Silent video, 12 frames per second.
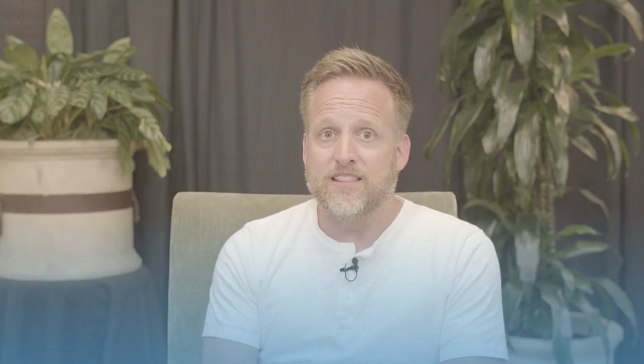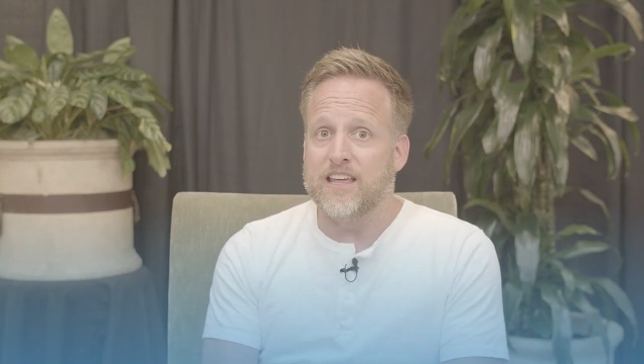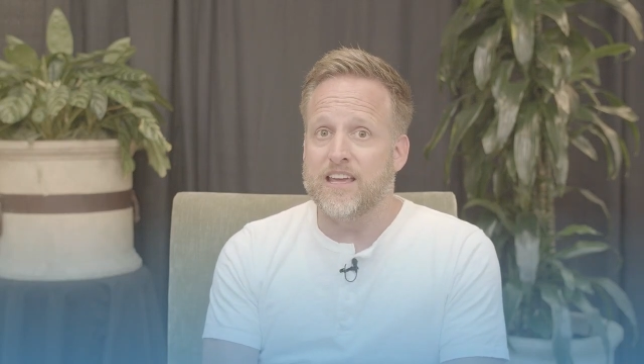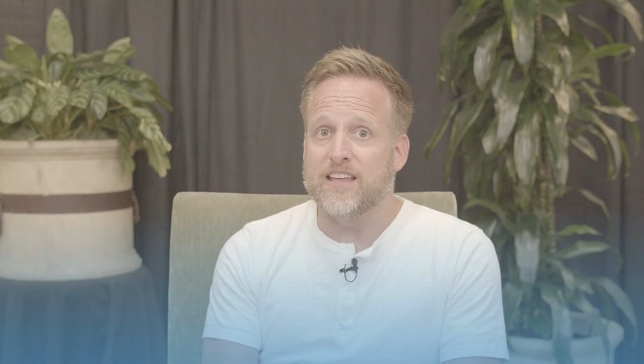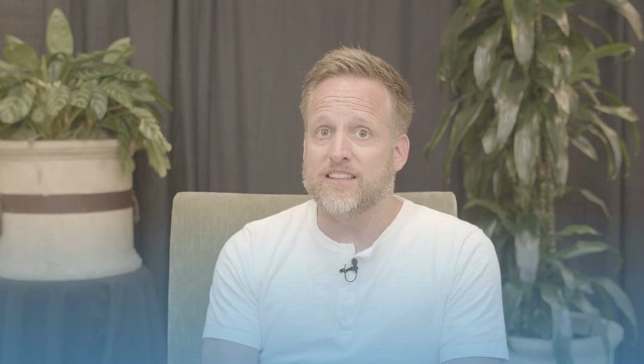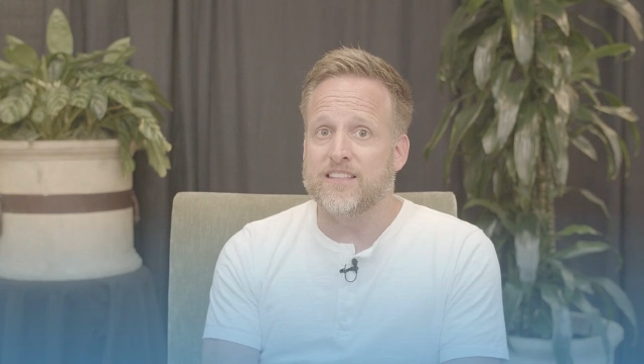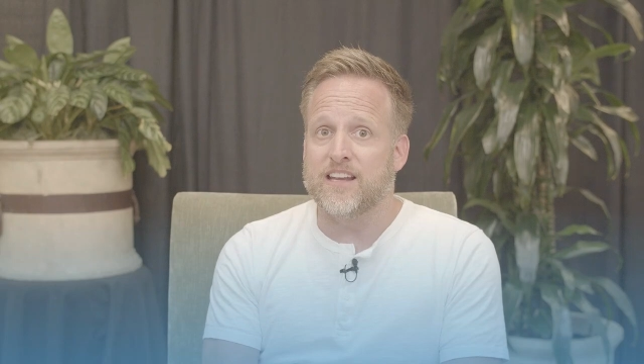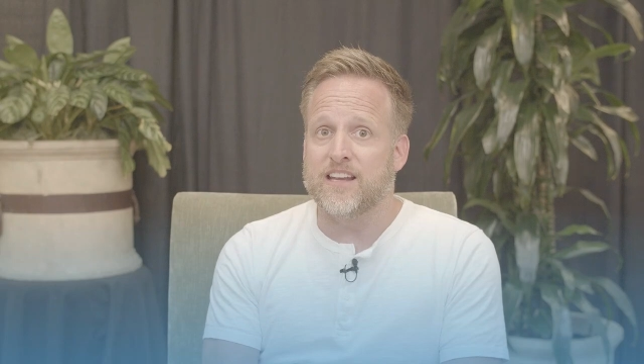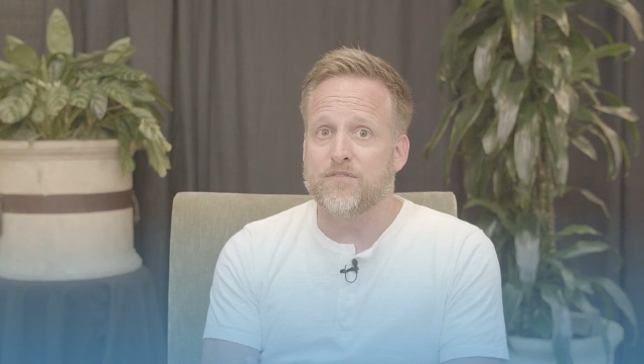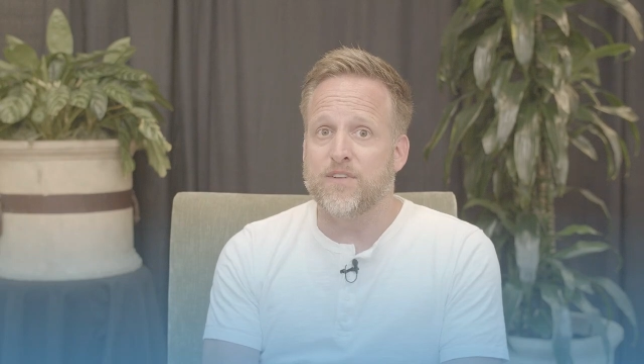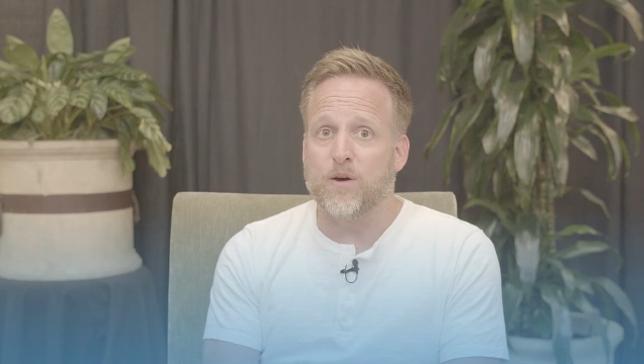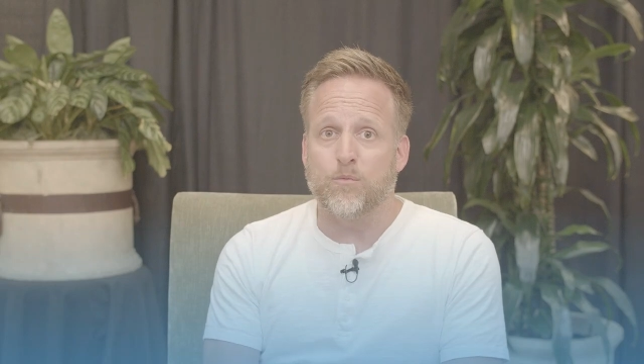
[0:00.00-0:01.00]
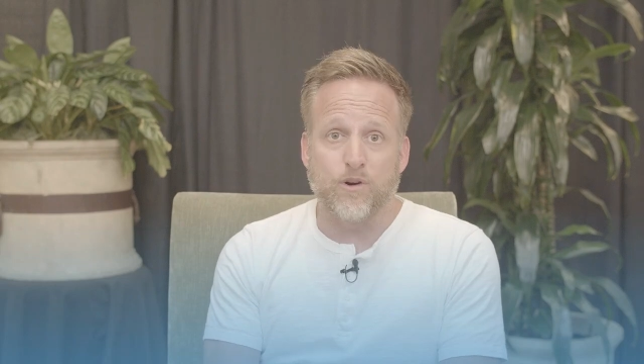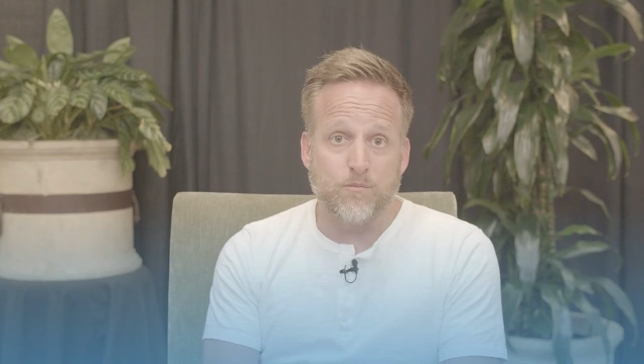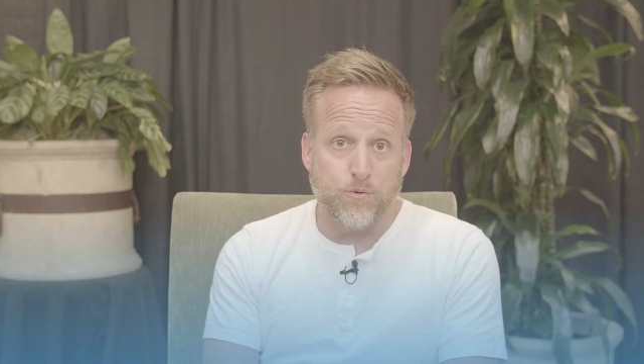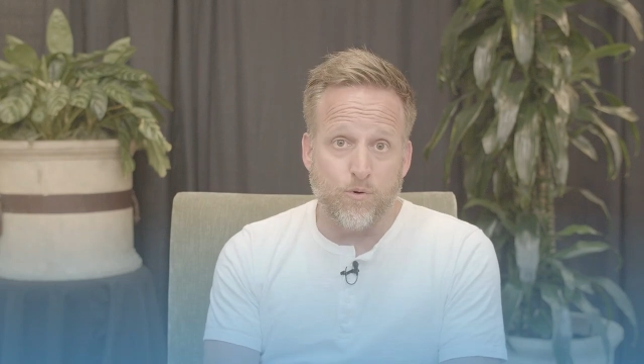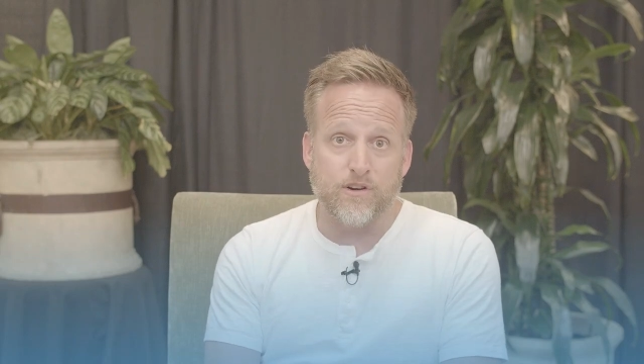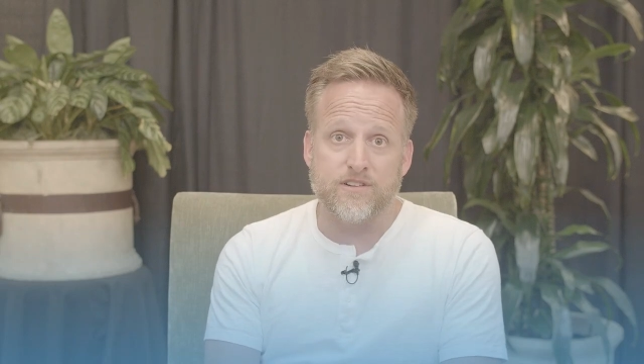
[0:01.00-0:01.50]
that I felt were
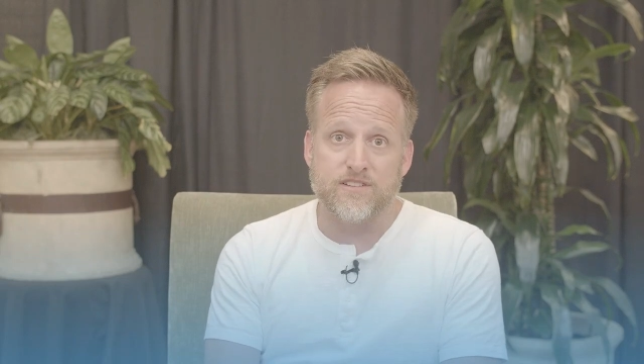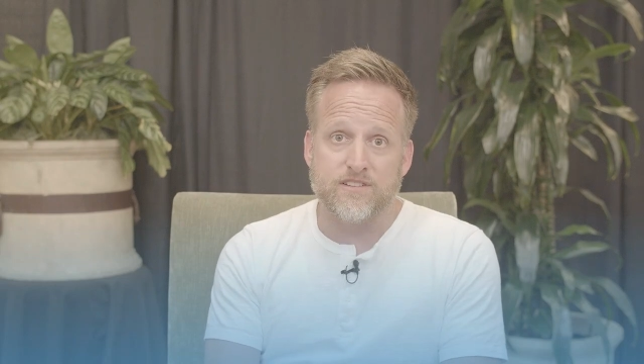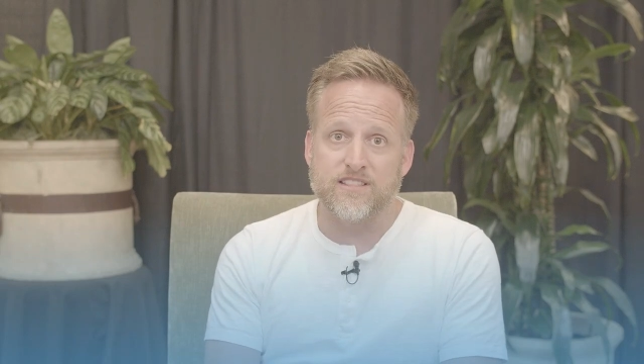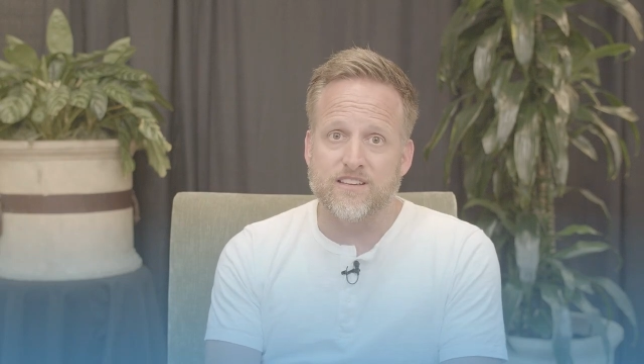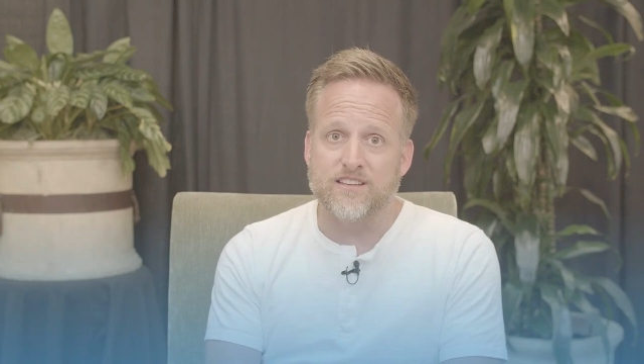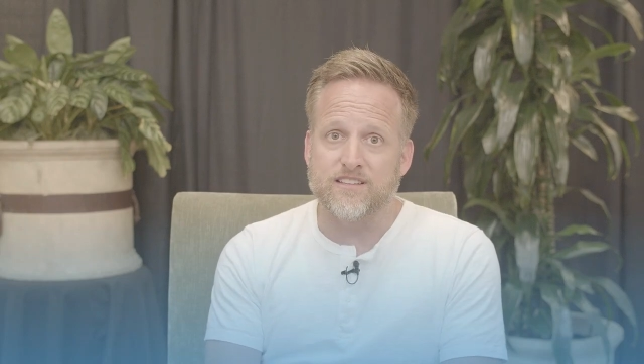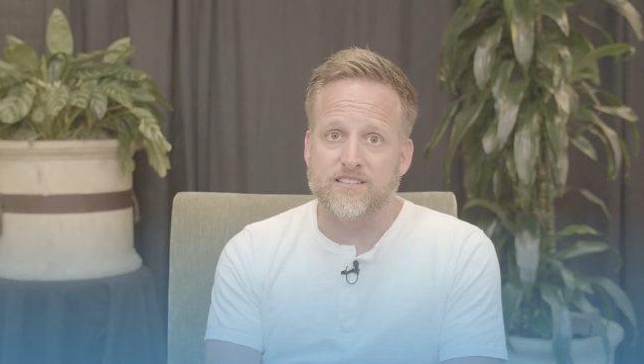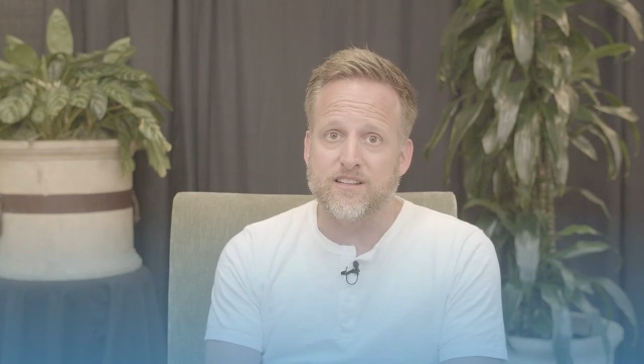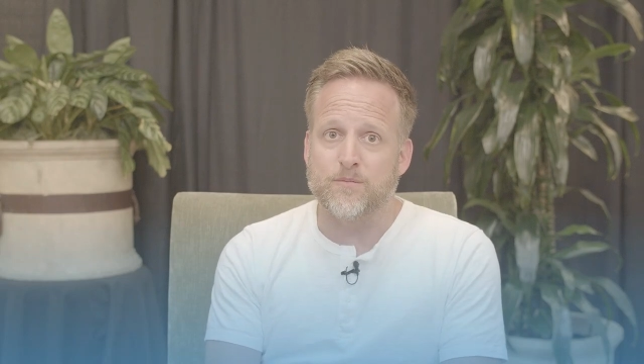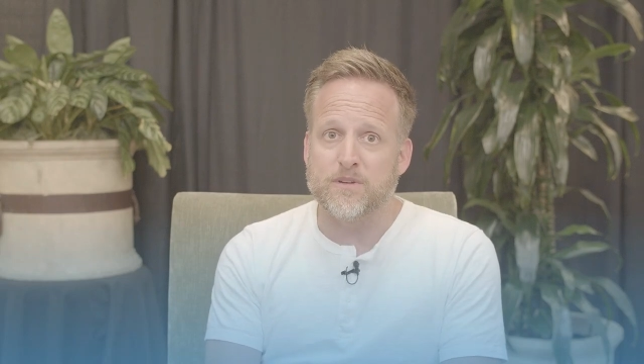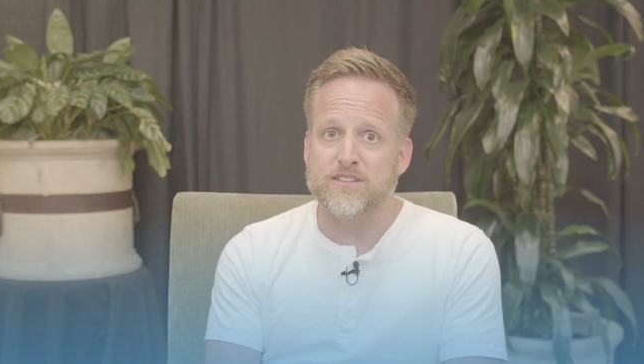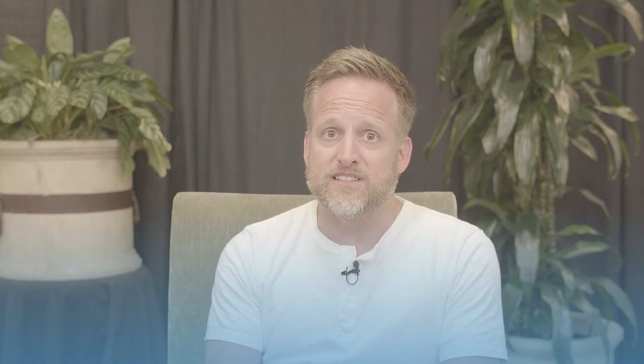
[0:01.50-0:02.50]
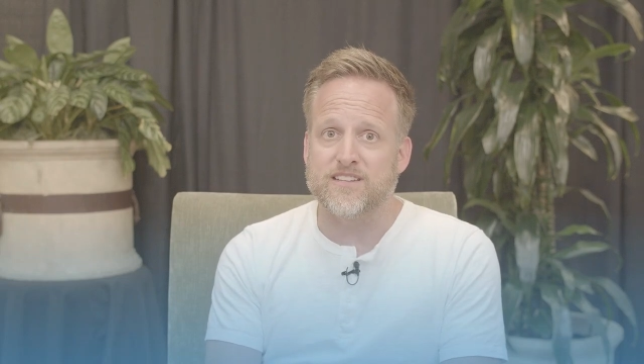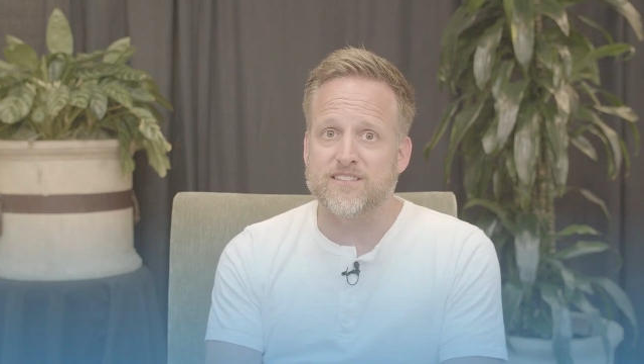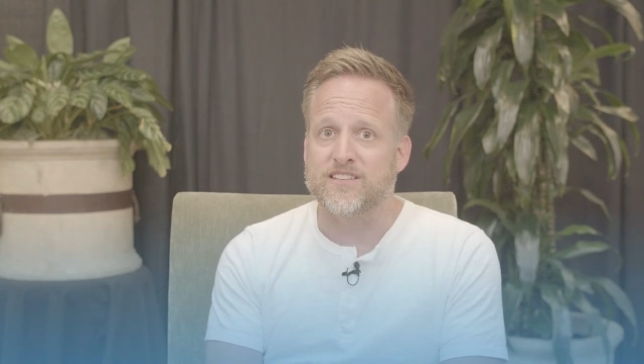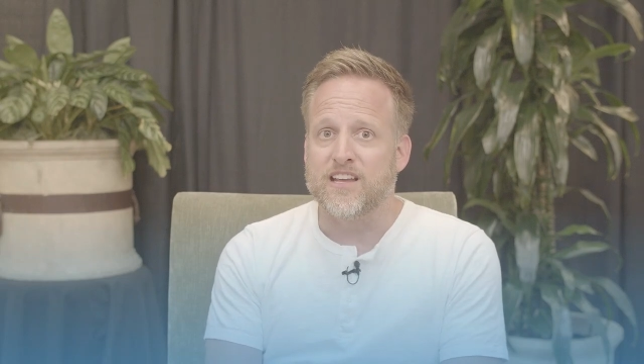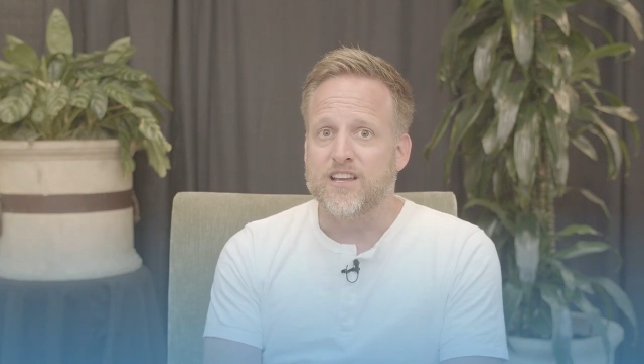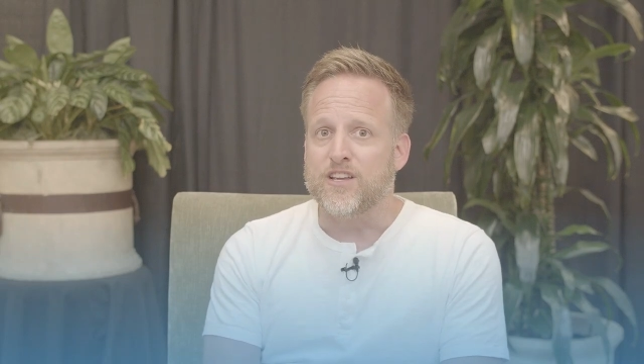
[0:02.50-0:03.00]
important to the business,